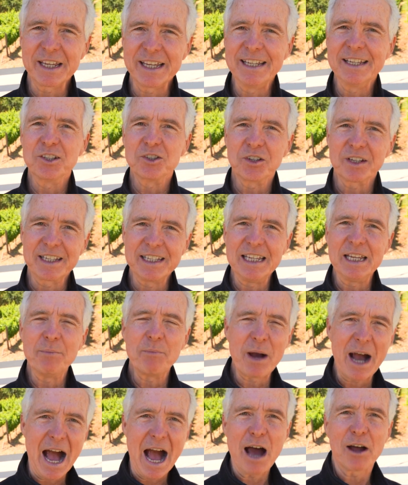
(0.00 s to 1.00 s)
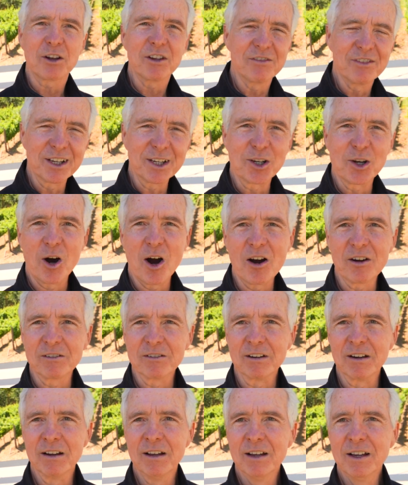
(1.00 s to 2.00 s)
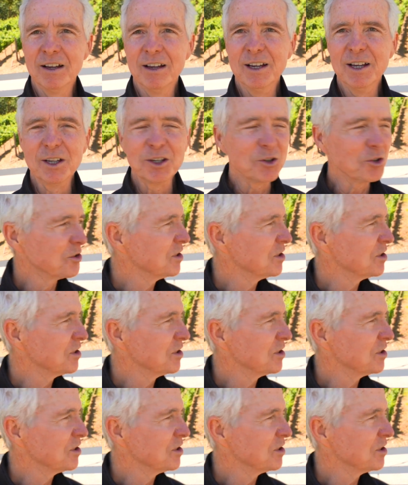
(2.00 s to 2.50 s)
He is to keep out of the garden. You